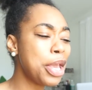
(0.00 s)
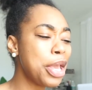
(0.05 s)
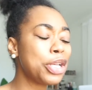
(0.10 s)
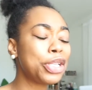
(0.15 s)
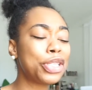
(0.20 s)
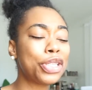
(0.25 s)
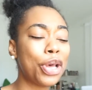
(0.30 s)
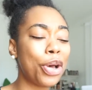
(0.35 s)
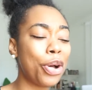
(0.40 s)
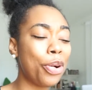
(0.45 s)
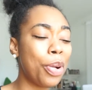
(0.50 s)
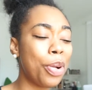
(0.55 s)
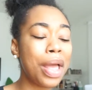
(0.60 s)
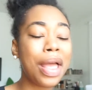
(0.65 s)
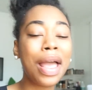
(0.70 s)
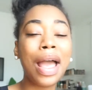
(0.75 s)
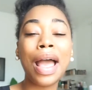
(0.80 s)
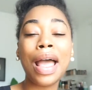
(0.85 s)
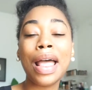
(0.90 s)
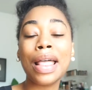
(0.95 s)
so
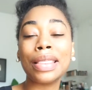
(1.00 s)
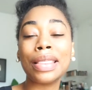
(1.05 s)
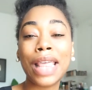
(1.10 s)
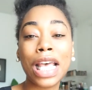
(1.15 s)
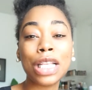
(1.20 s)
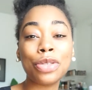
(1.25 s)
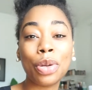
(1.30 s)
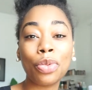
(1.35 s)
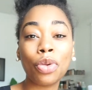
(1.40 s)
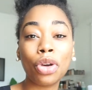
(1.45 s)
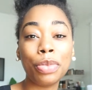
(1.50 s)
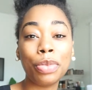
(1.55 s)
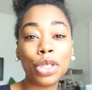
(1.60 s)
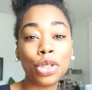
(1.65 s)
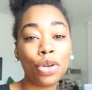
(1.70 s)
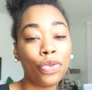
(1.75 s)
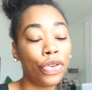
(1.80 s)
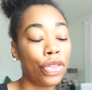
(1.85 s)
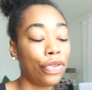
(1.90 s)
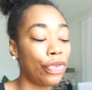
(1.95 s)
that's what I'm going to be
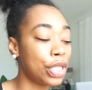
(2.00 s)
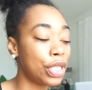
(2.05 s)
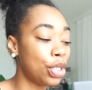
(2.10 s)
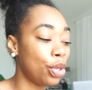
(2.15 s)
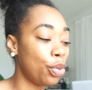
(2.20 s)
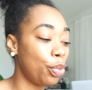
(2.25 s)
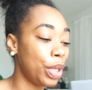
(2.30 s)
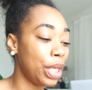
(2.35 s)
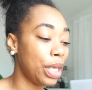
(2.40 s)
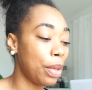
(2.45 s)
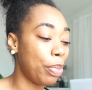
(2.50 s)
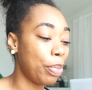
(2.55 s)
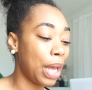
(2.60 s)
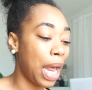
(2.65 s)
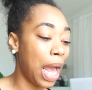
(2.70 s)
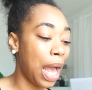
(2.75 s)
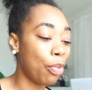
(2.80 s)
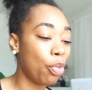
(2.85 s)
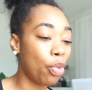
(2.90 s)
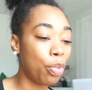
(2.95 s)
doing for the rest of the week. But
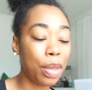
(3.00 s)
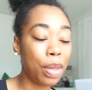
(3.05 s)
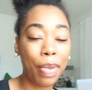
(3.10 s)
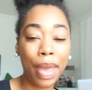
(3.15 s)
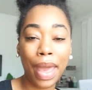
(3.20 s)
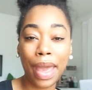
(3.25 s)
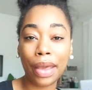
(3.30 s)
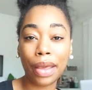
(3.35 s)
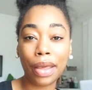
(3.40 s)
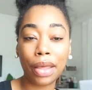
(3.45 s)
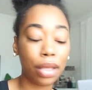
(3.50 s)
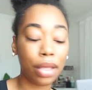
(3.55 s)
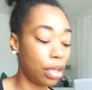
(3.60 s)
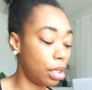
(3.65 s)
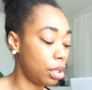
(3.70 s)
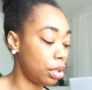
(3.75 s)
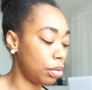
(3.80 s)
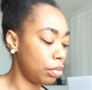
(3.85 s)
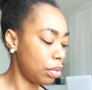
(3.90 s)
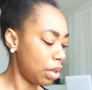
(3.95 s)
I will be back.
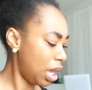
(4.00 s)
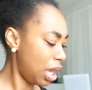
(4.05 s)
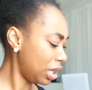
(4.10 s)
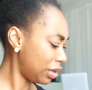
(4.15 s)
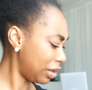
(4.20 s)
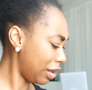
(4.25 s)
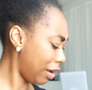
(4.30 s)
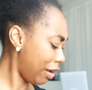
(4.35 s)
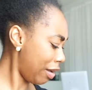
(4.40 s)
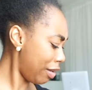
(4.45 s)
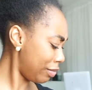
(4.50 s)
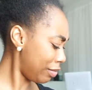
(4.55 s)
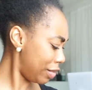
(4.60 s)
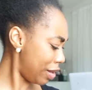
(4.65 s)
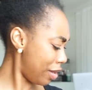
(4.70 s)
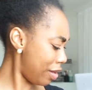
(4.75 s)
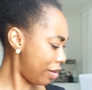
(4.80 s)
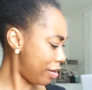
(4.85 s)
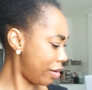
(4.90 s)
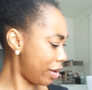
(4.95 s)
Hold
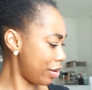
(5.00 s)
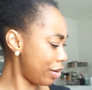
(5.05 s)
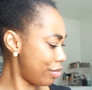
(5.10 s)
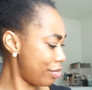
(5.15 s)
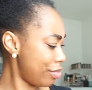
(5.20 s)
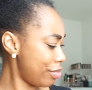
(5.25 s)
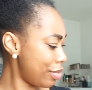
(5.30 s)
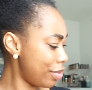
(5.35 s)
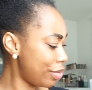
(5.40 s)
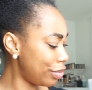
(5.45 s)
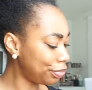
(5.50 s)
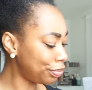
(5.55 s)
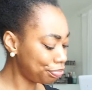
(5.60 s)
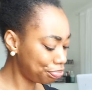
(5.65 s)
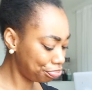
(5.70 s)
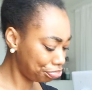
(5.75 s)
on, girl.